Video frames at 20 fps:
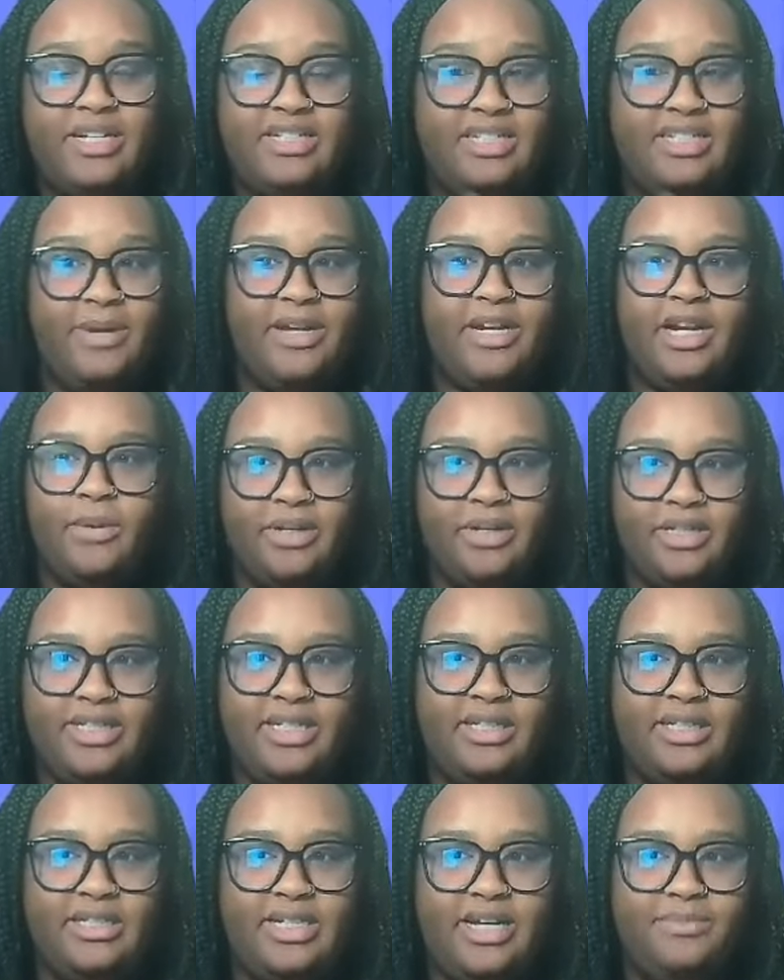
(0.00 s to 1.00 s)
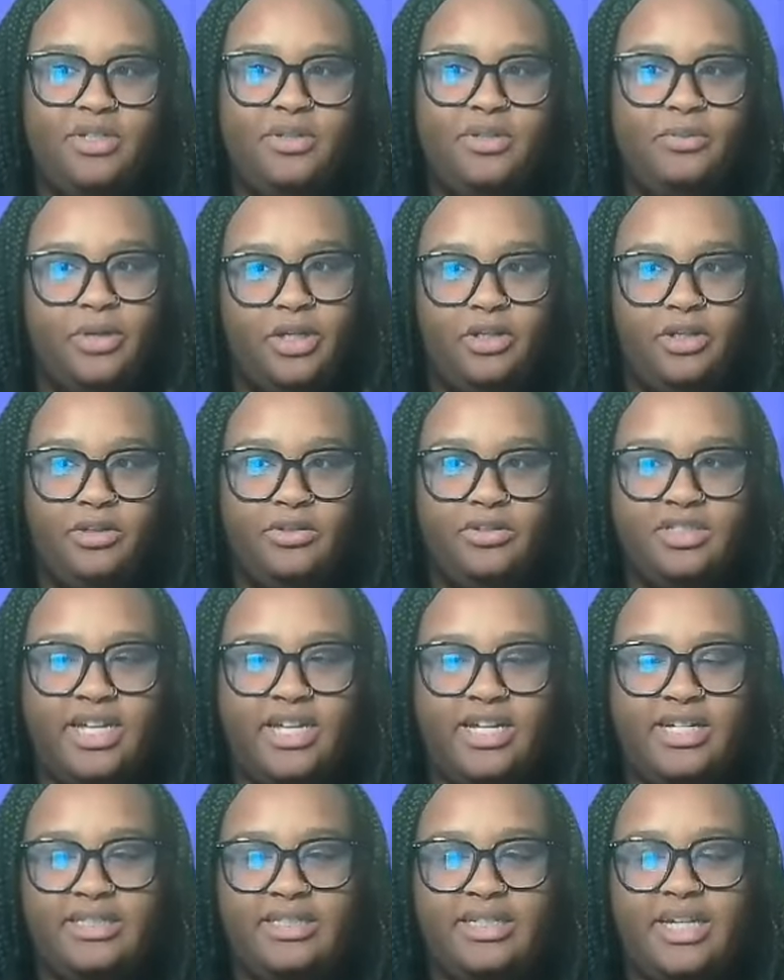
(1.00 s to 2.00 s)
because they might not want to take the time to read those
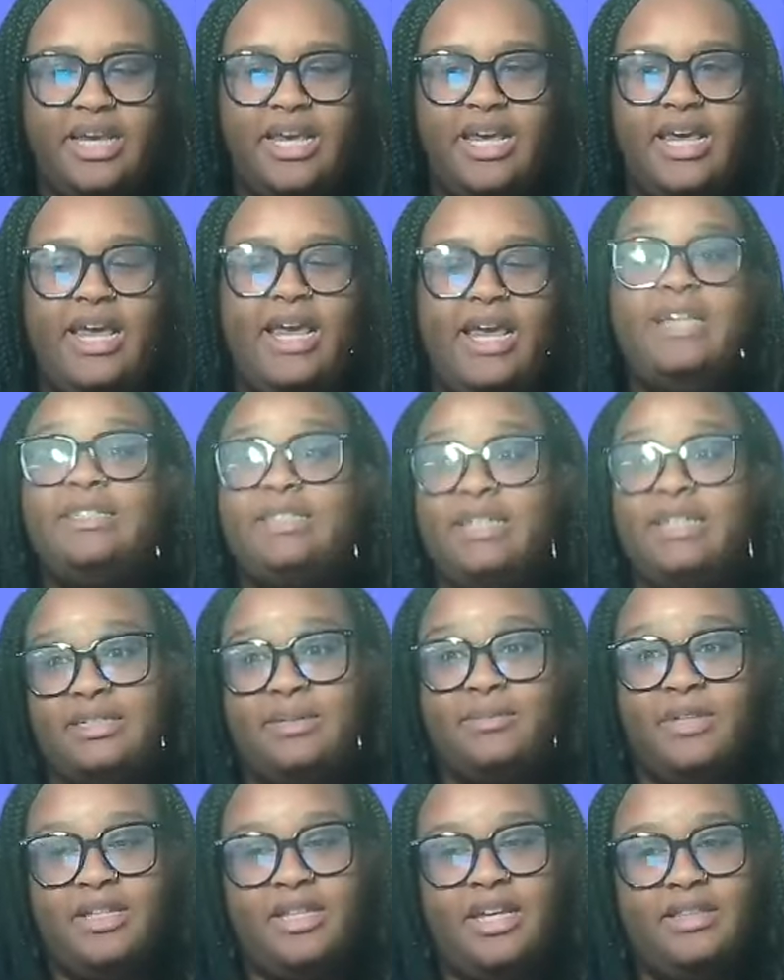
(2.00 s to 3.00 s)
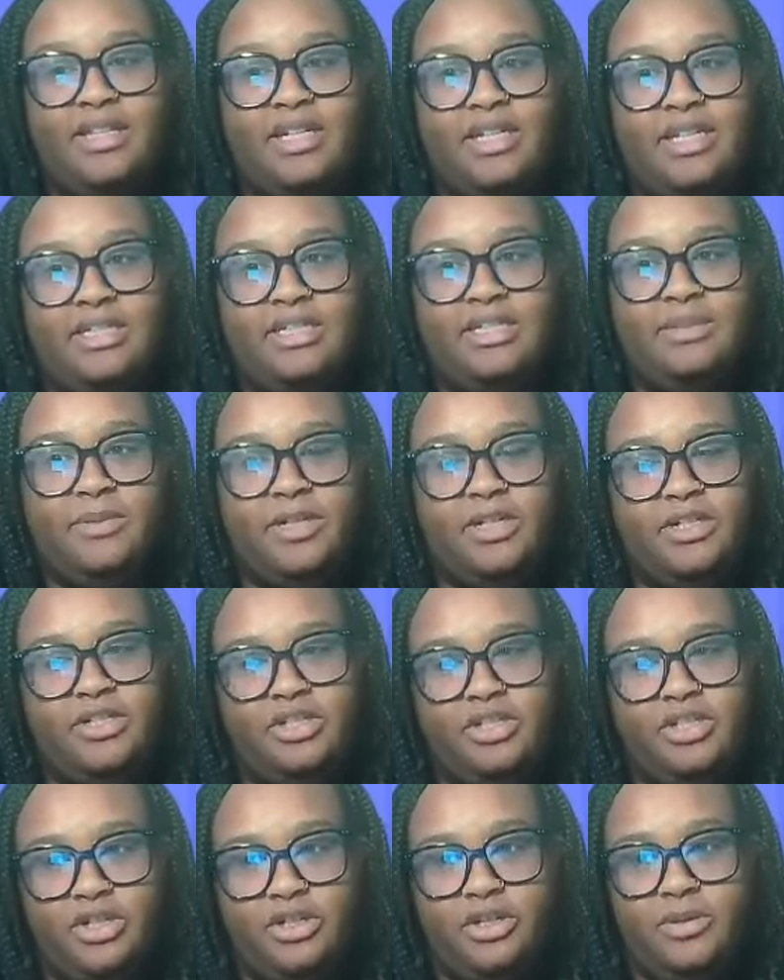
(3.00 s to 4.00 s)
things. Is that something that they need to be
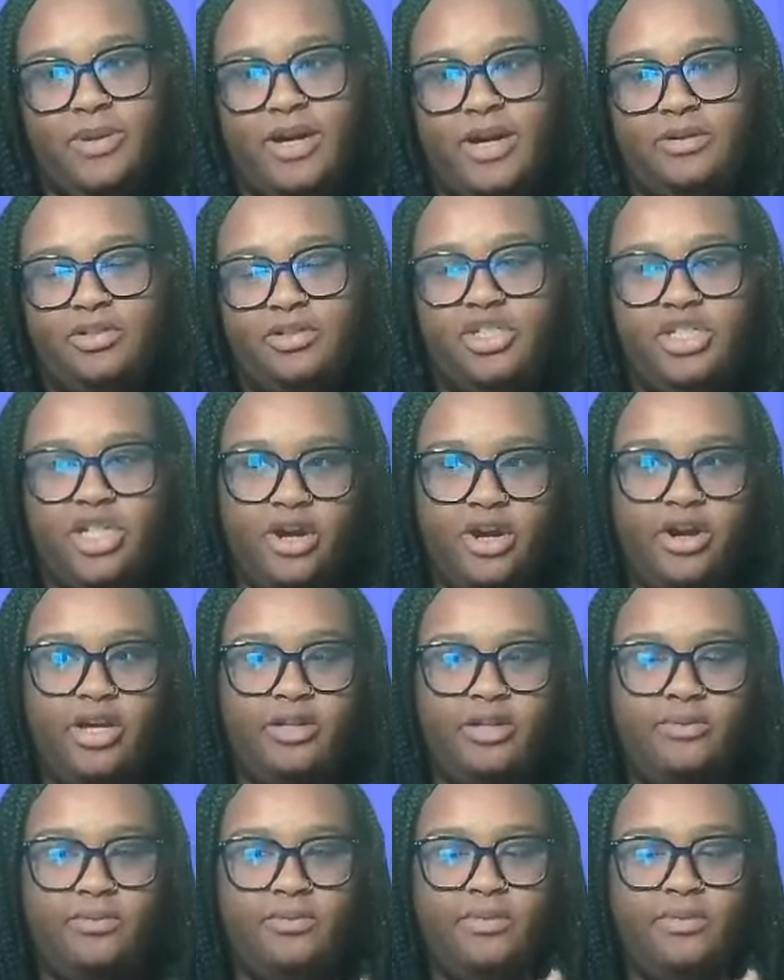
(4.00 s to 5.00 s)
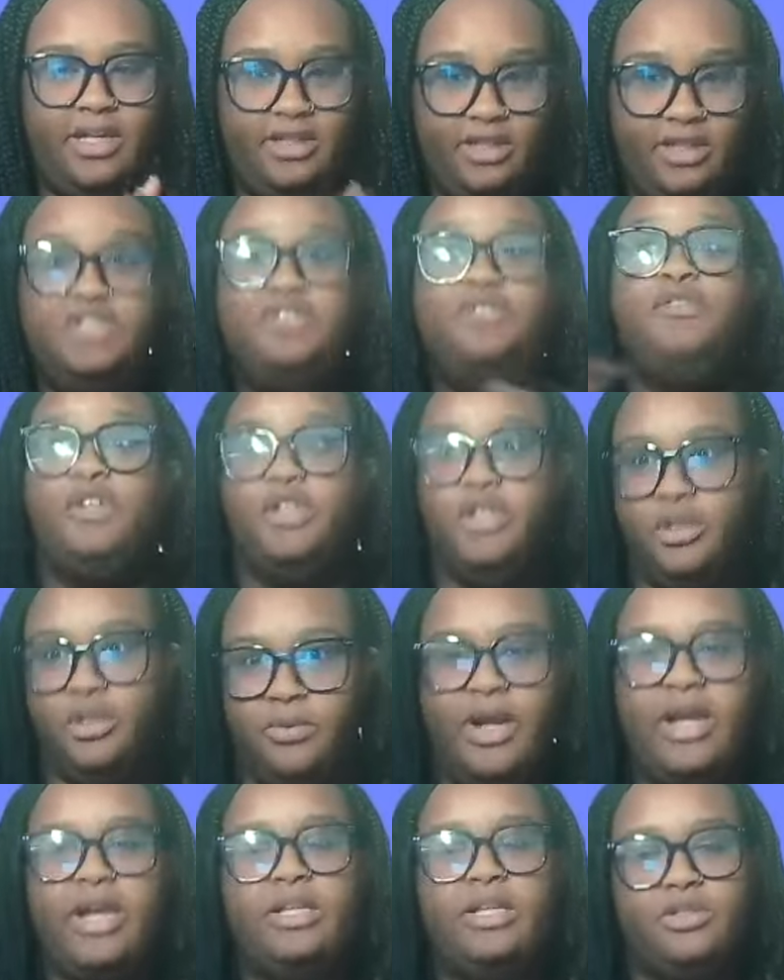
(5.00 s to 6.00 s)
concerned about, sharing like these fully
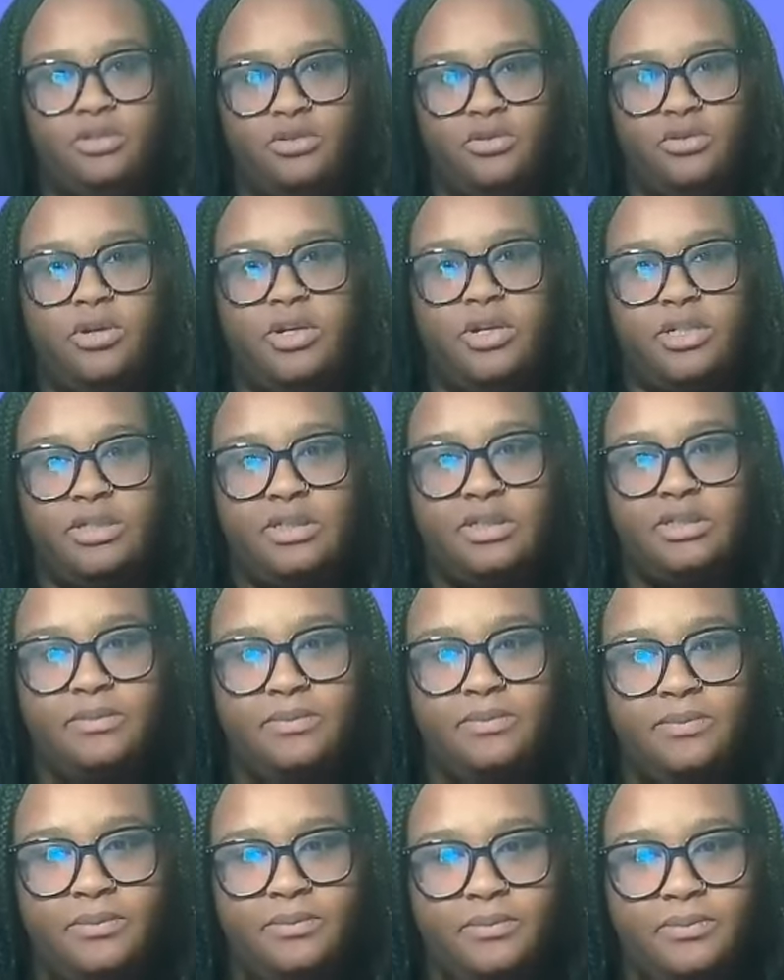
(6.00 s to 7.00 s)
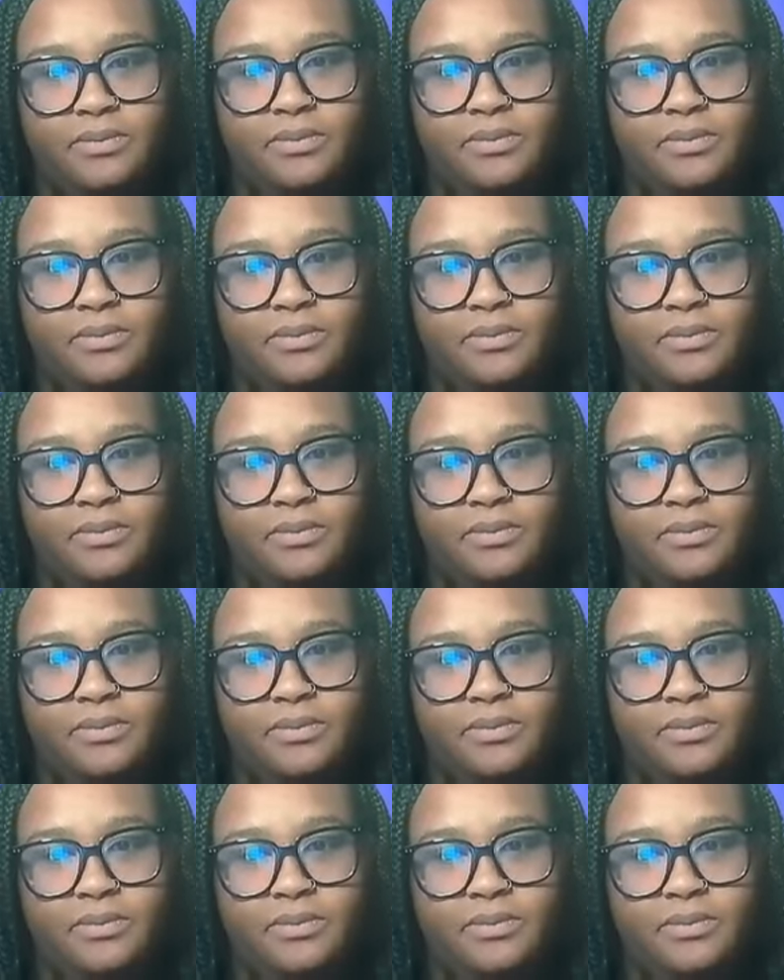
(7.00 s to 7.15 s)
written stories?